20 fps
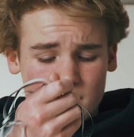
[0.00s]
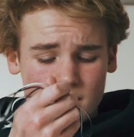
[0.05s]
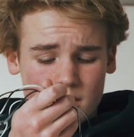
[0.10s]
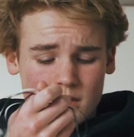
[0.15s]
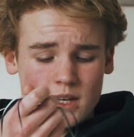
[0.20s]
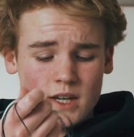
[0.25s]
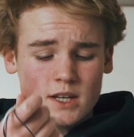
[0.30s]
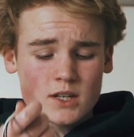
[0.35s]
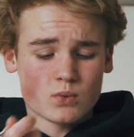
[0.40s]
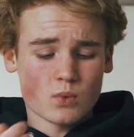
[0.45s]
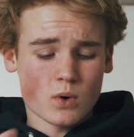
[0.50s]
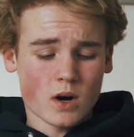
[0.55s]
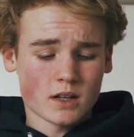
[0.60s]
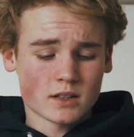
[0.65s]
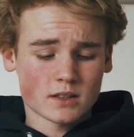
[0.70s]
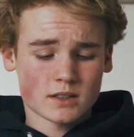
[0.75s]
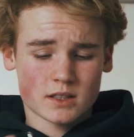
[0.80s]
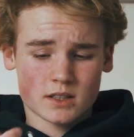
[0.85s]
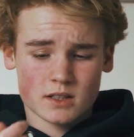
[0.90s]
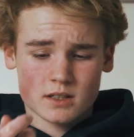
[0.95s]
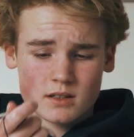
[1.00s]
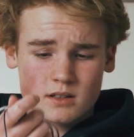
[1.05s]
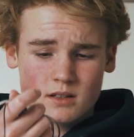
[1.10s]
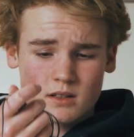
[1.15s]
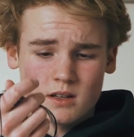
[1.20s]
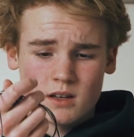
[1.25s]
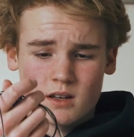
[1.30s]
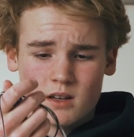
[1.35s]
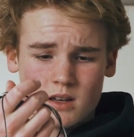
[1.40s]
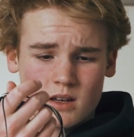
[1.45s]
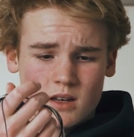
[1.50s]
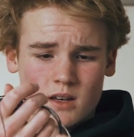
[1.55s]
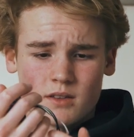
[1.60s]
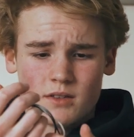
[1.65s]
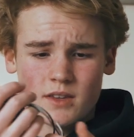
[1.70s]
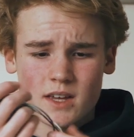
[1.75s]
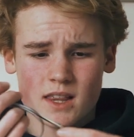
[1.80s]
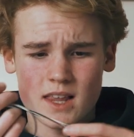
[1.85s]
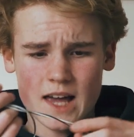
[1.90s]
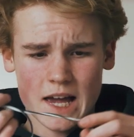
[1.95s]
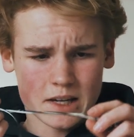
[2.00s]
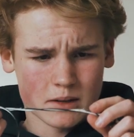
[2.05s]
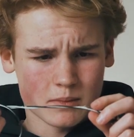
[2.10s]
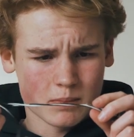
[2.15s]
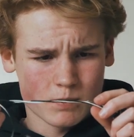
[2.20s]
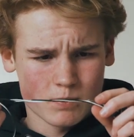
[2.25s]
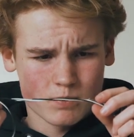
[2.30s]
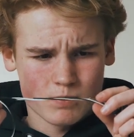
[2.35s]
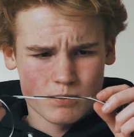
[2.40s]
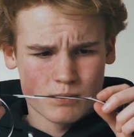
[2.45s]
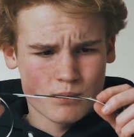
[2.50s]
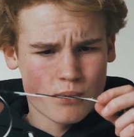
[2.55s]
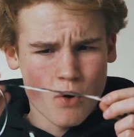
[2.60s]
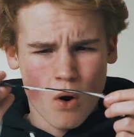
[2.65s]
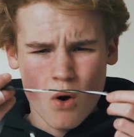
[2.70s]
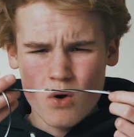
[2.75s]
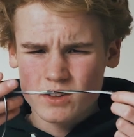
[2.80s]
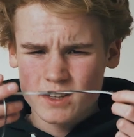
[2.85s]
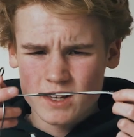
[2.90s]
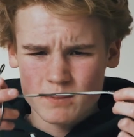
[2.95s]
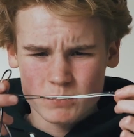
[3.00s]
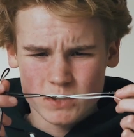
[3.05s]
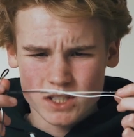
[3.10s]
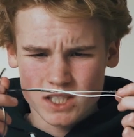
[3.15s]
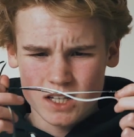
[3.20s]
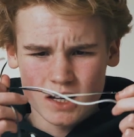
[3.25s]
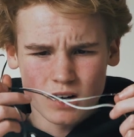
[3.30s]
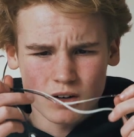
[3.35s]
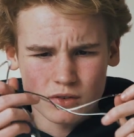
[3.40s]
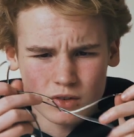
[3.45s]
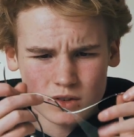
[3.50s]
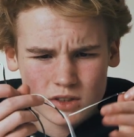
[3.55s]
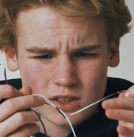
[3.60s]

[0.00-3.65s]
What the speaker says: These ones, they like broke themselves or